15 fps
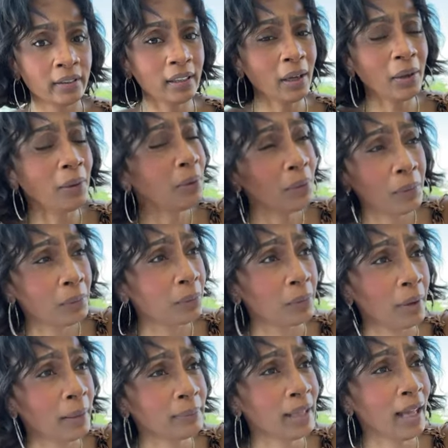No,
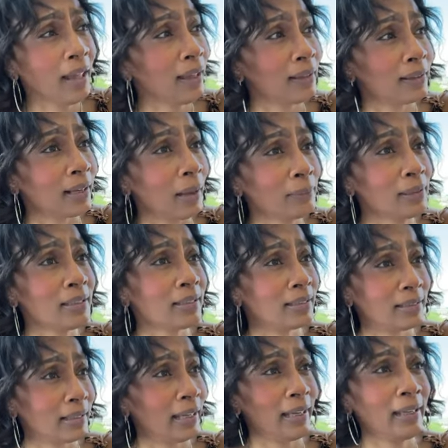I'm not. I'm
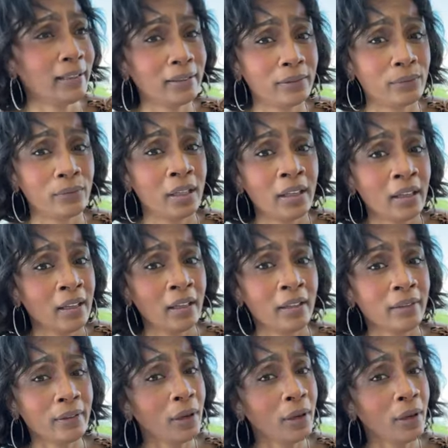just saying,